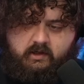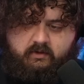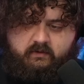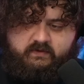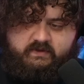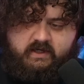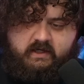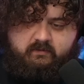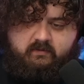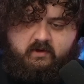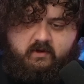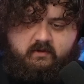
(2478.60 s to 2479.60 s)
I do the
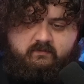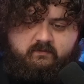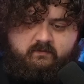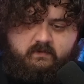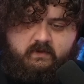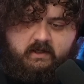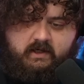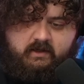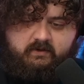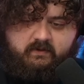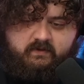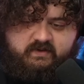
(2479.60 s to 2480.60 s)
same, Don.
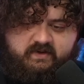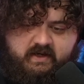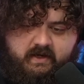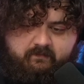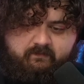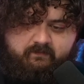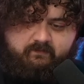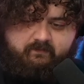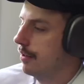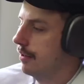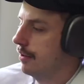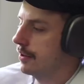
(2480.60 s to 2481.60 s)
I do the same.
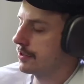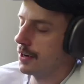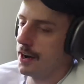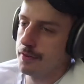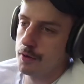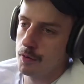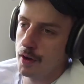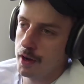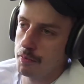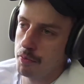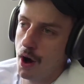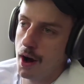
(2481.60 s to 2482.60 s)
It's not even like
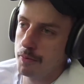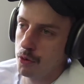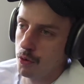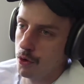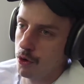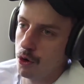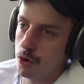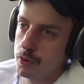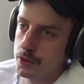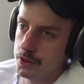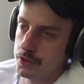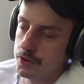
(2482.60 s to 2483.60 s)
a popular girl
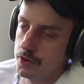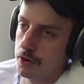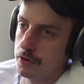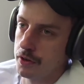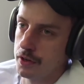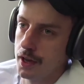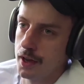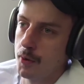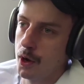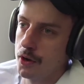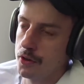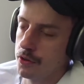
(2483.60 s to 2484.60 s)
music song. It came
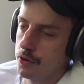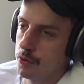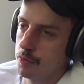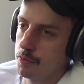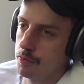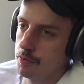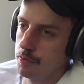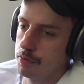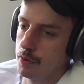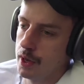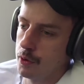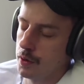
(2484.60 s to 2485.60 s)
on the
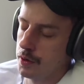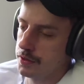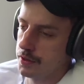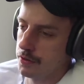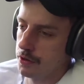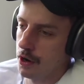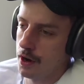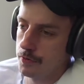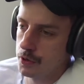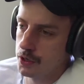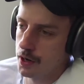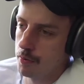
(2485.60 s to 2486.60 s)
playlist at the coffee
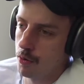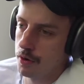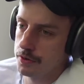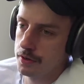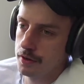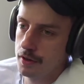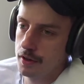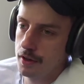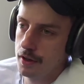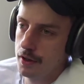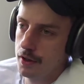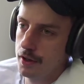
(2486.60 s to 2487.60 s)
shop once,
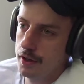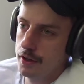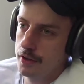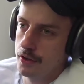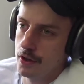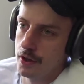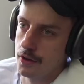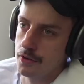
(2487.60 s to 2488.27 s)
and